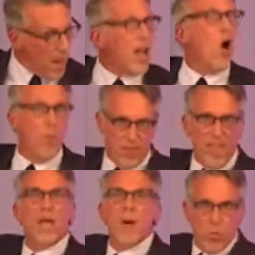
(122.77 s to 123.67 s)
back home and
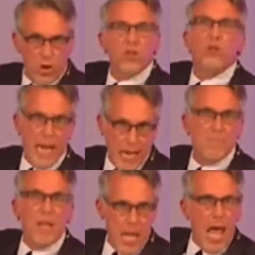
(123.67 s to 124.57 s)
think about what you did.
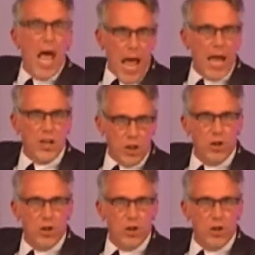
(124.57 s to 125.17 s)
And